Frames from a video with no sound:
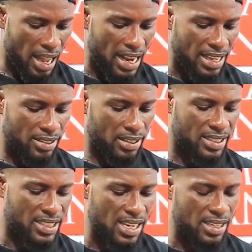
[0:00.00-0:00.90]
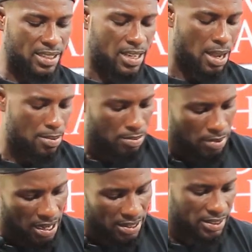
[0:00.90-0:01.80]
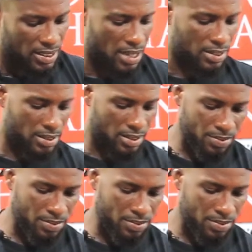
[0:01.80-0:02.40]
And then C came and says,